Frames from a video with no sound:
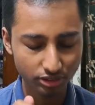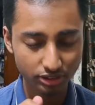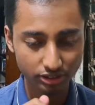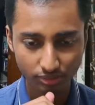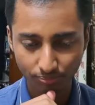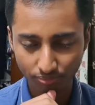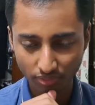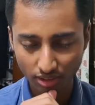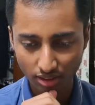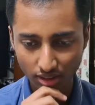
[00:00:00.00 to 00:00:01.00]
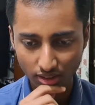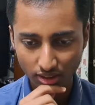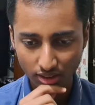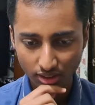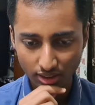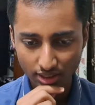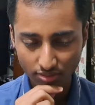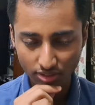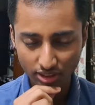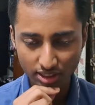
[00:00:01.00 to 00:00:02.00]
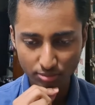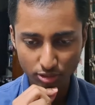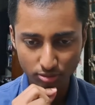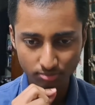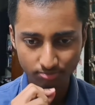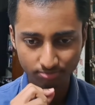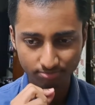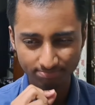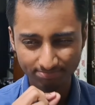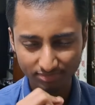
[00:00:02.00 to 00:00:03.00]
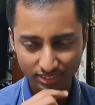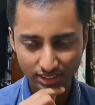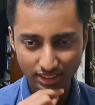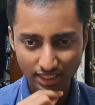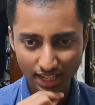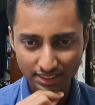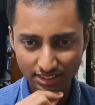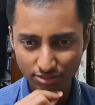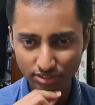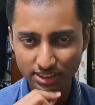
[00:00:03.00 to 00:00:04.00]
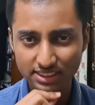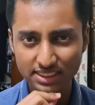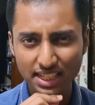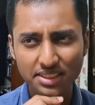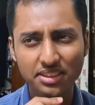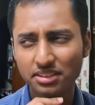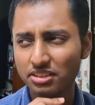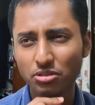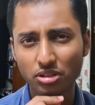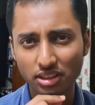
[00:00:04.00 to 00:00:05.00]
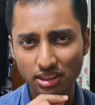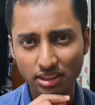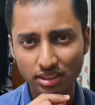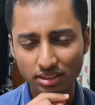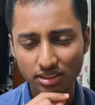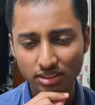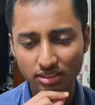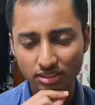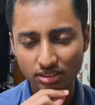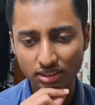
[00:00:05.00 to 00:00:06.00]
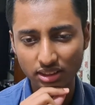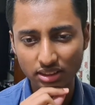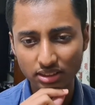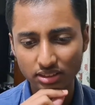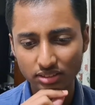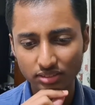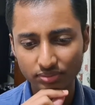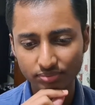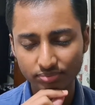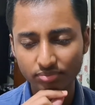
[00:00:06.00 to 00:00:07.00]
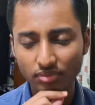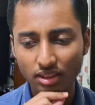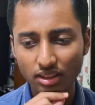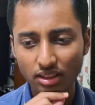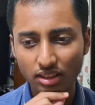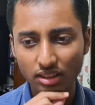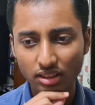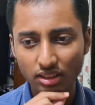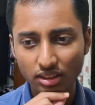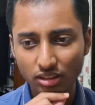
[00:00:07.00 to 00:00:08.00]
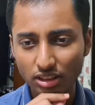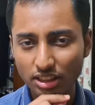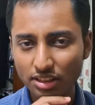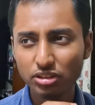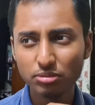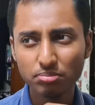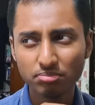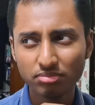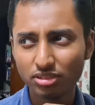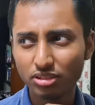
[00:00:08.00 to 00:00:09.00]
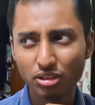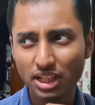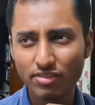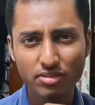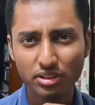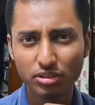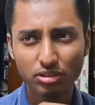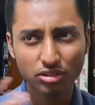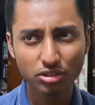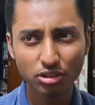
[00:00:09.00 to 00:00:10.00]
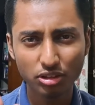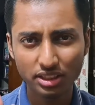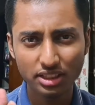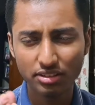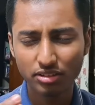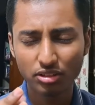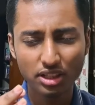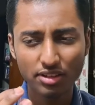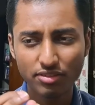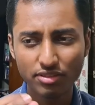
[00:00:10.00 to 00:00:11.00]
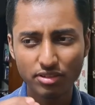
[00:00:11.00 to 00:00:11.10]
Hey guys, editor Dhruvo here. So basically, my mic died here because of low charge, and I really had no way to know.